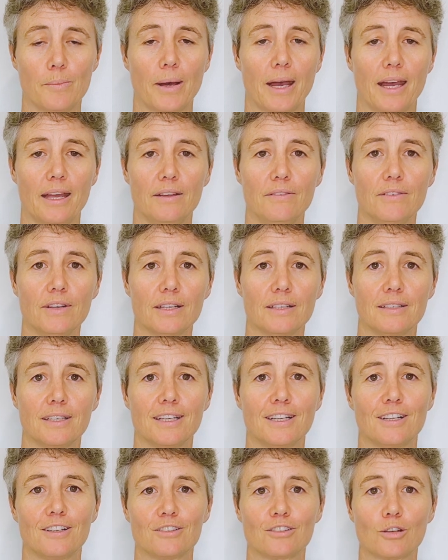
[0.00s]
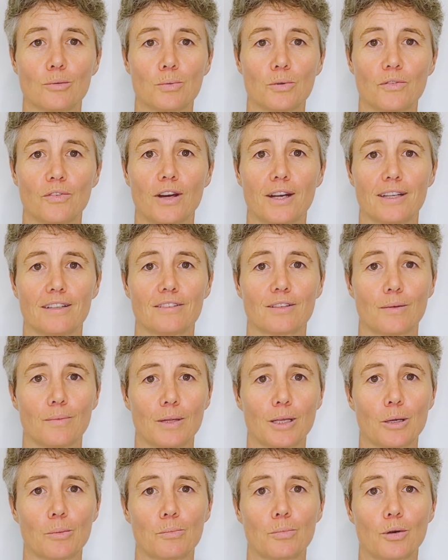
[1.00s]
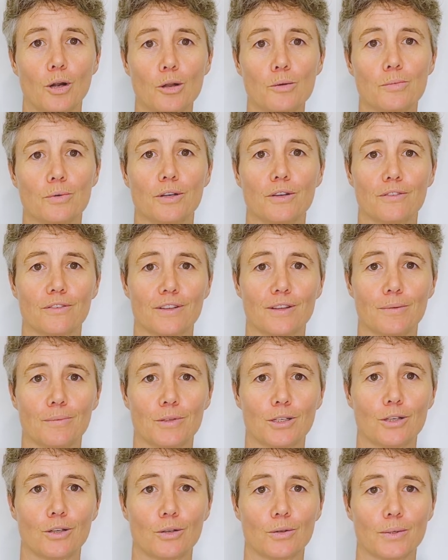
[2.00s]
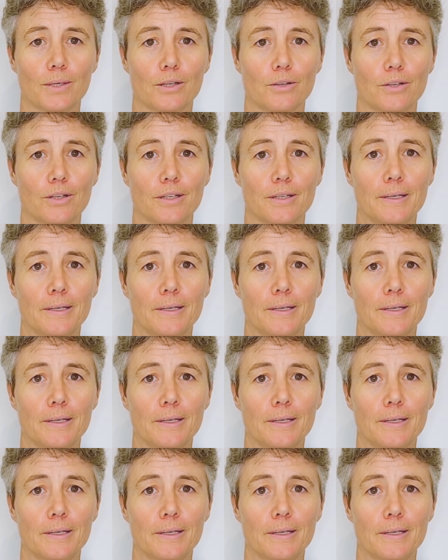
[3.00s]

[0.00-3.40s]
behaviour, so providing something appropriate for them to do it on.